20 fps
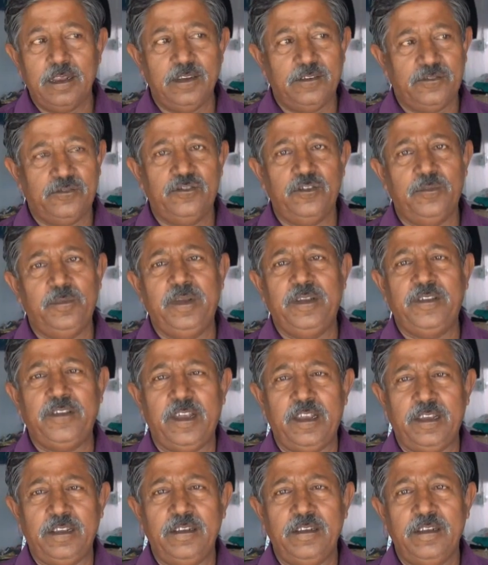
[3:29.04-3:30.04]
It should be
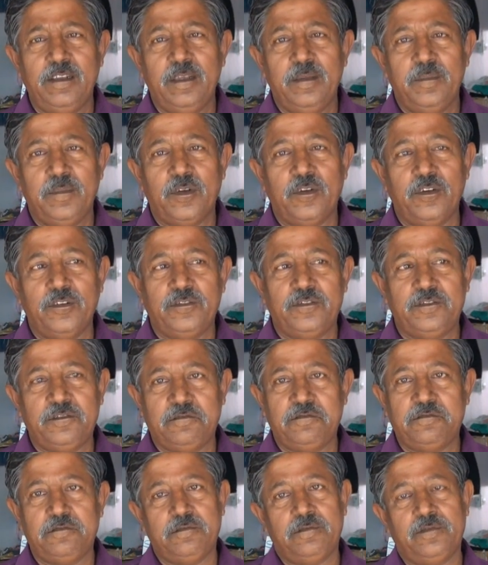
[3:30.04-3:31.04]
changed because
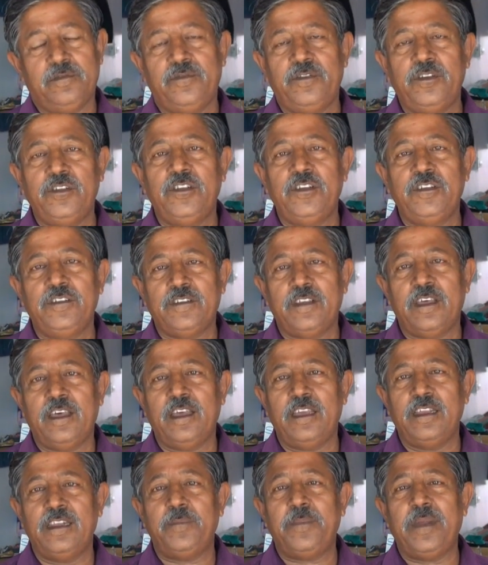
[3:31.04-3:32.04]
Fiji is
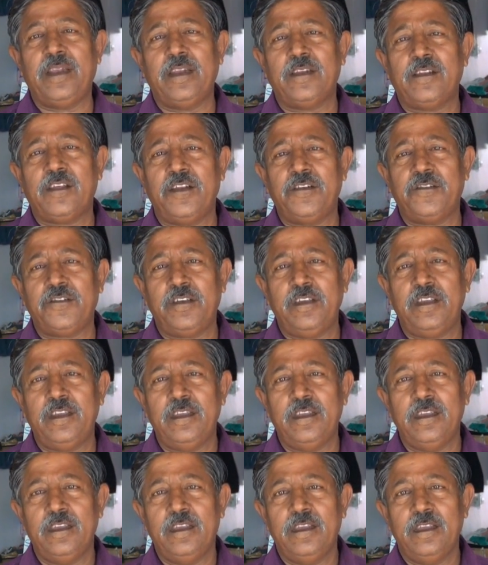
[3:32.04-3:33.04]
an independent country,
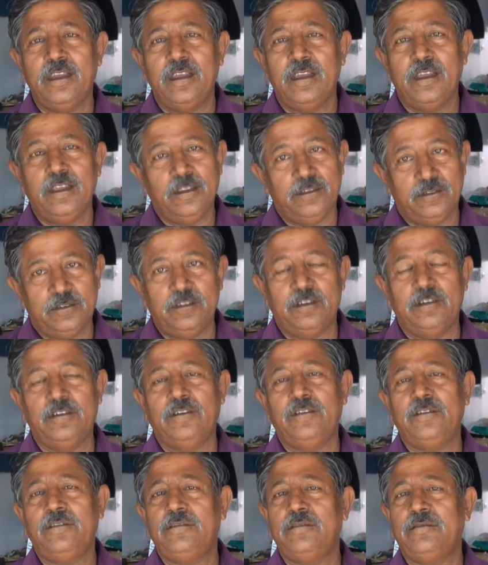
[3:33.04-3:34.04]

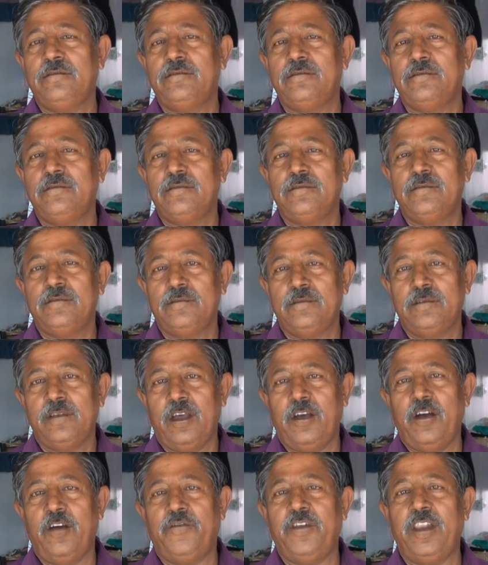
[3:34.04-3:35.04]
so
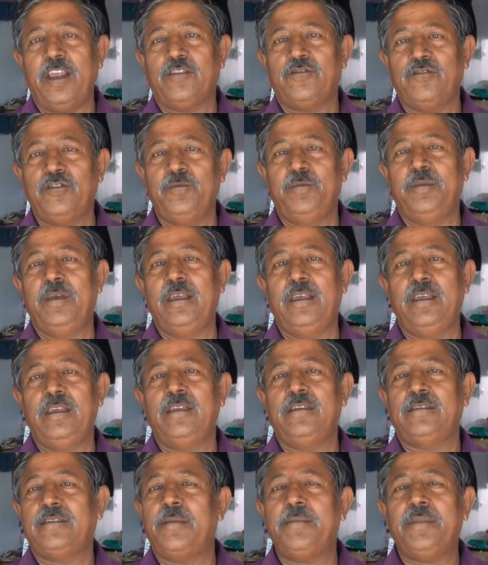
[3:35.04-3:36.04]
our flag should
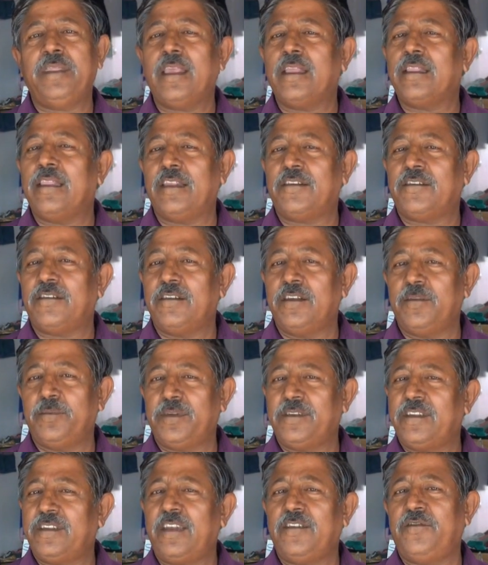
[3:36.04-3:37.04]
be something that
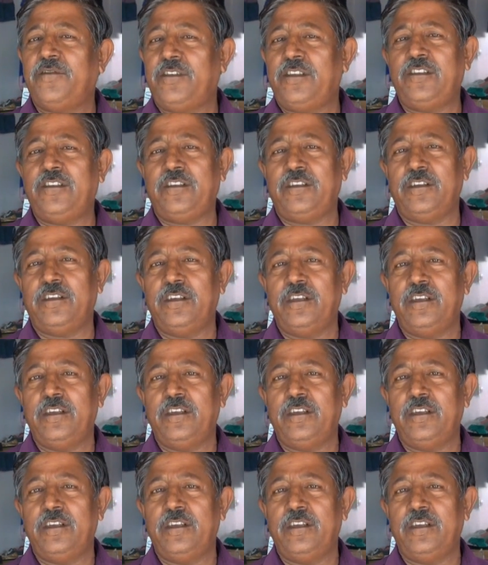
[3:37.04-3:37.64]
represents Fiji.